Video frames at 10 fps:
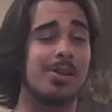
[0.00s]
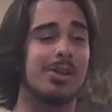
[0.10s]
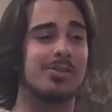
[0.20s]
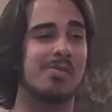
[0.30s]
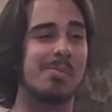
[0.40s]
oh,
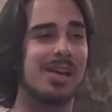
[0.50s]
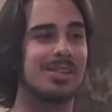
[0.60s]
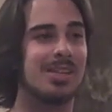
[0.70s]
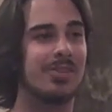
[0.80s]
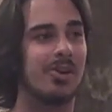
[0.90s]
that was from
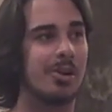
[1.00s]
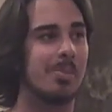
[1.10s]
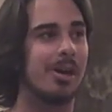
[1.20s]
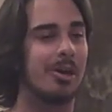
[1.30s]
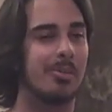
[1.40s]
backstage of Harry
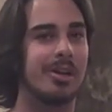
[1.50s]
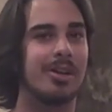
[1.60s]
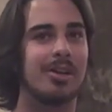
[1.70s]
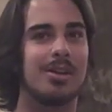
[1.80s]
Potter, but